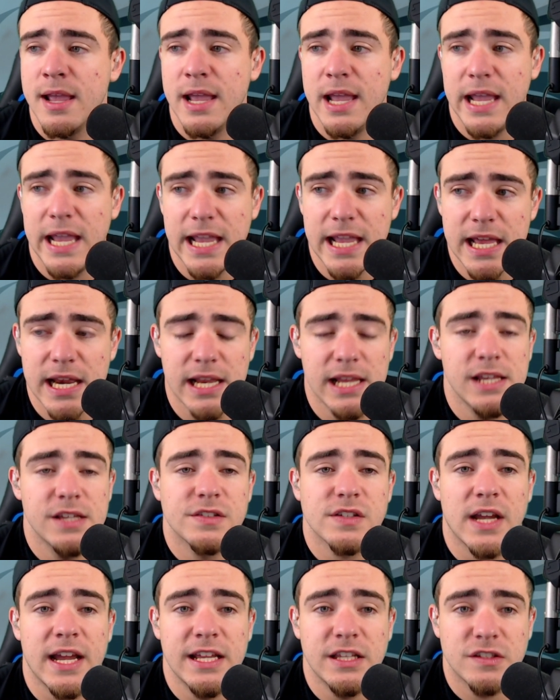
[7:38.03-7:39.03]
It
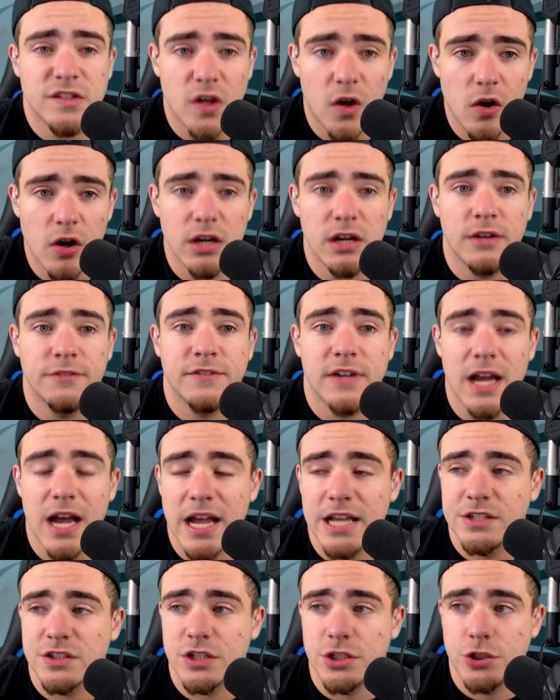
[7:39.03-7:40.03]
is a ton of
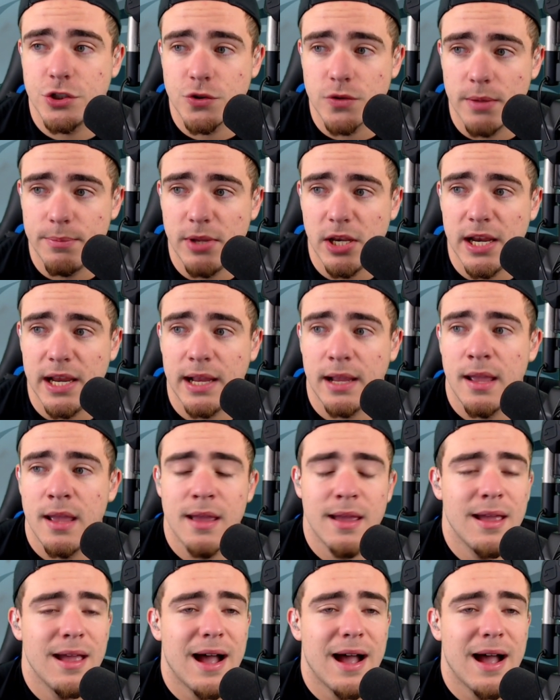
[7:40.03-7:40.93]
guys contributing.